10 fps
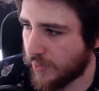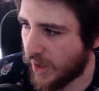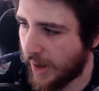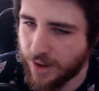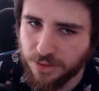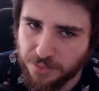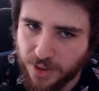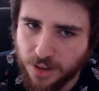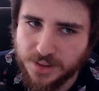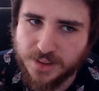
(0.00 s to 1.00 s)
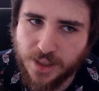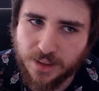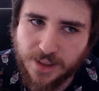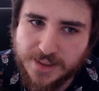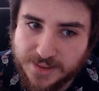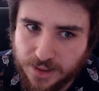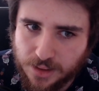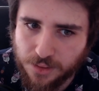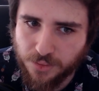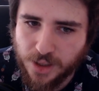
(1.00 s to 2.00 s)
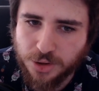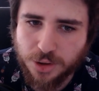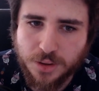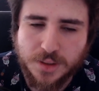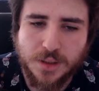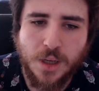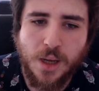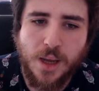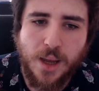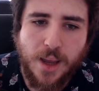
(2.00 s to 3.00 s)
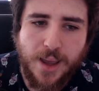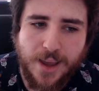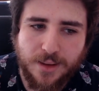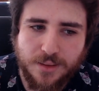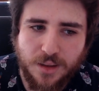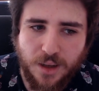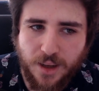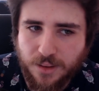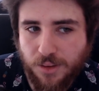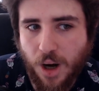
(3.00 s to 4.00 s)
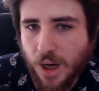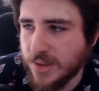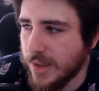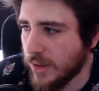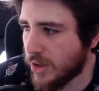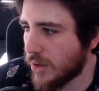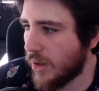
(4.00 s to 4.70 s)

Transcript: header bars and client-side decorations, and honestly, it just